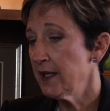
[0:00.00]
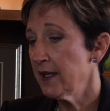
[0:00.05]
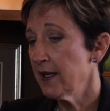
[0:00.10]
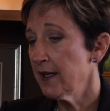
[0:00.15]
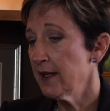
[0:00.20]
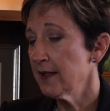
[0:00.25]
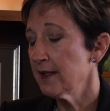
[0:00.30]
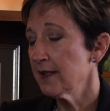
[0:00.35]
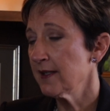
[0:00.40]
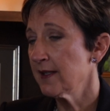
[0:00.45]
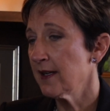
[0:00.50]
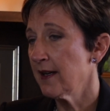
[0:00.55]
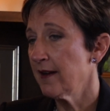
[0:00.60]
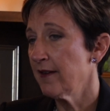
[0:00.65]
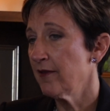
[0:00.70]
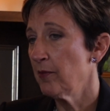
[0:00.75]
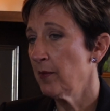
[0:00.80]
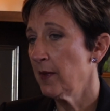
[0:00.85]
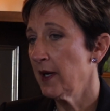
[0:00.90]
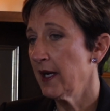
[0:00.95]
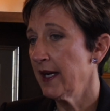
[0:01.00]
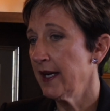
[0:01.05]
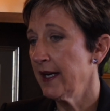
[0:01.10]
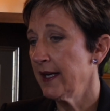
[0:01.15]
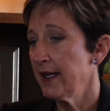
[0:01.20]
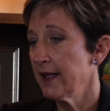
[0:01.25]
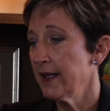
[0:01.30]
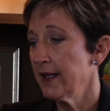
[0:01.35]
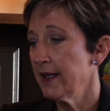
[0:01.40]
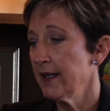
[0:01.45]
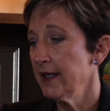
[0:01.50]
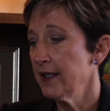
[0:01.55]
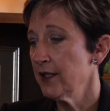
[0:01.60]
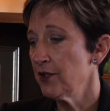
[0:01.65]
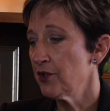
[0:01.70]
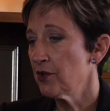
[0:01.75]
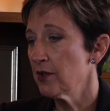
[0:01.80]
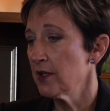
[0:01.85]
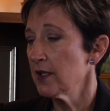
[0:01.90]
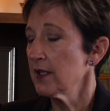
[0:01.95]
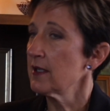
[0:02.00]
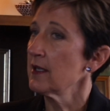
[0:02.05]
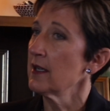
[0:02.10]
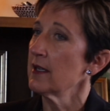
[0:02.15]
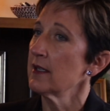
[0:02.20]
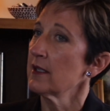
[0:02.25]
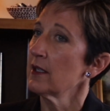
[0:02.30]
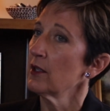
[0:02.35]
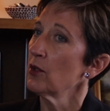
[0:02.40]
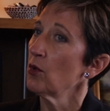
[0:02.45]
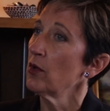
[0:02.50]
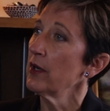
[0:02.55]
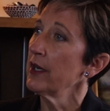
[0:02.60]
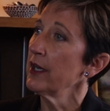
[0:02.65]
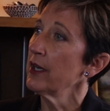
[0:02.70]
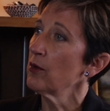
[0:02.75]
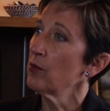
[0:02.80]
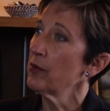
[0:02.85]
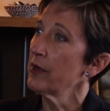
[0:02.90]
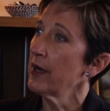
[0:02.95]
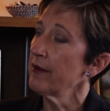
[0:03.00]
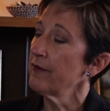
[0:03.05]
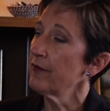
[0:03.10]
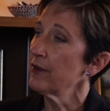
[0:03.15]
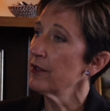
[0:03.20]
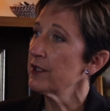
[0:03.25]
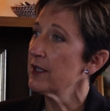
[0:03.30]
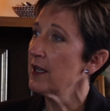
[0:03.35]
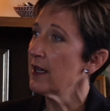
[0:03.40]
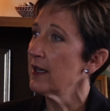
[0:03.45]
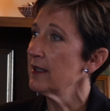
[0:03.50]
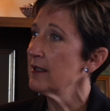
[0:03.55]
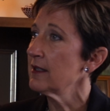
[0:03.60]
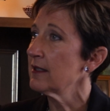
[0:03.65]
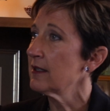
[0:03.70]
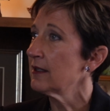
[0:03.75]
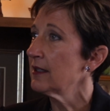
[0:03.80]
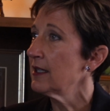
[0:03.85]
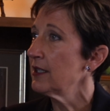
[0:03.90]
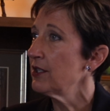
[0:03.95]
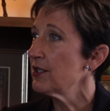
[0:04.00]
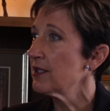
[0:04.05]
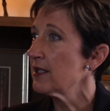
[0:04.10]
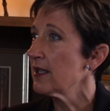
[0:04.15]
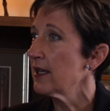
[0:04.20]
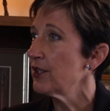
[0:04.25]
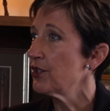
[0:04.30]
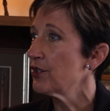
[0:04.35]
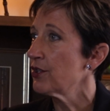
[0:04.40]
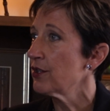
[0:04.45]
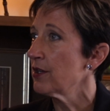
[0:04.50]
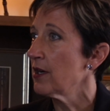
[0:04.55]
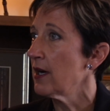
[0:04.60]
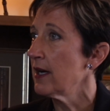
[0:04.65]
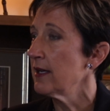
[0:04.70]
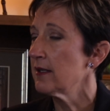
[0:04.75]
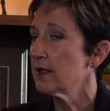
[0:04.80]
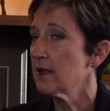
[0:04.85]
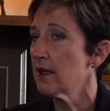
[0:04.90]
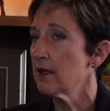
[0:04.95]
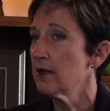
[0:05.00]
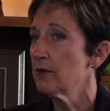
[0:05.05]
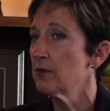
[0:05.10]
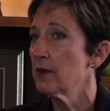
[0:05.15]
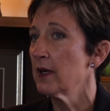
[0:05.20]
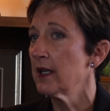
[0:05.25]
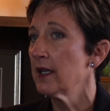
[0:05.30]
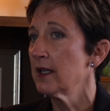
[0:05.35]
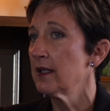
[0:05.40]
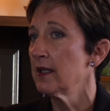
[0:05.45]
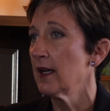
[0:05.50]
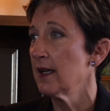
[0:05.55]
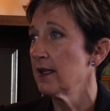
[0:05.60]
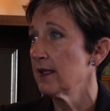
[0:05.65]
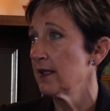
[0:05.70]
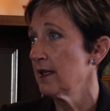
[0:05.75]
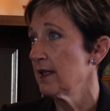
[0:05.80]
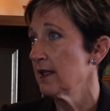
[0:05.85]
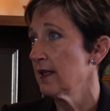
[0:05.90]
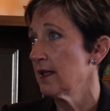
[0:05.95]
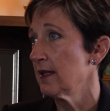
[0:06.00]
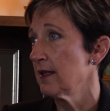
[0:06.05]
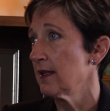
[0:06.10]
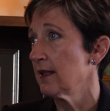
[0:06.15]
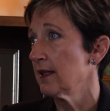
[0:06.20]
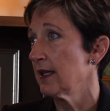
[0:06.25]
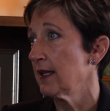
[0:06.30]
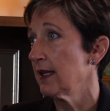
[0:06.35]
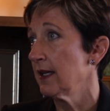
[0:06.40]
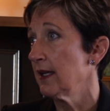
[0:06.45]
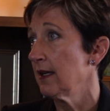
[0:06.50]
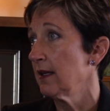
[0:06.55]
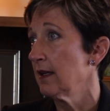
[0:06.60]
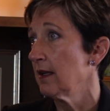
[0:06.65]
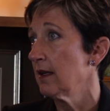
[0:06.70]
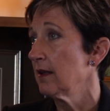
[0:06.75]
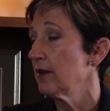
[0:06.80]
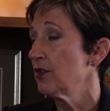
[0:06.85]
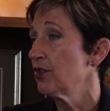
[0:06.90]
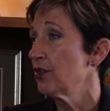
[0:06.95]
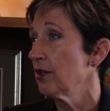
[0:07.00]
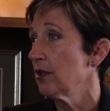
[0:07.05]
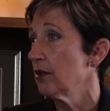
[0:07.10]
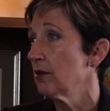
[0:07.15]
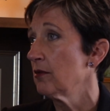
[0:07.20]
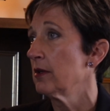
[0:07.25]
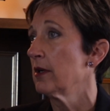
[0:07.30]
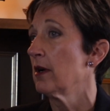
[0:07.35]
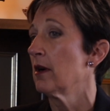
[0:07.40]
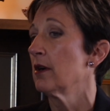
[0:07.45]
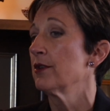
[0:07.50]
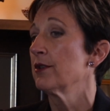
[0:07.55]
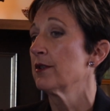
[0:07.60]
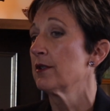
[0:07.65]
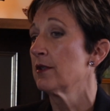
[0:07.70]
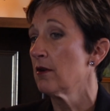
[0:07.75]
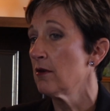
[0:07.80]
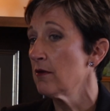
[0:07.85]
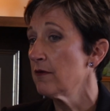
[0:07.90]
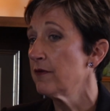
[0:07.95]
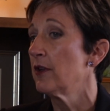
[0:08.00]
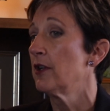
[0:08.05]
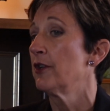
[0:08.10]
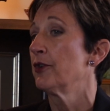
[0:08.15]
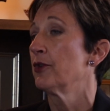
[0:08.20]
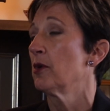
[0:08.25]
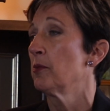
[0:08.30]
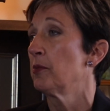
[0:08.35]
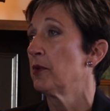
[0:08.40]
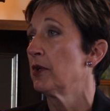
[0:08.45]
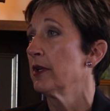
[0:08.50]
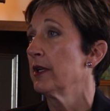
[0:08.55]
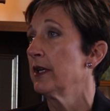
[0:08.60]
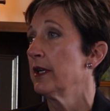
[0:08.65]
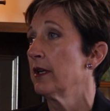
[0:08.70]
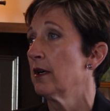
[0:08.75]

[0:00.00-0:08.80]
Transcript: because of my interest as a lawyer. When I first got into the legislature, I started recognizing that children are so vulnerable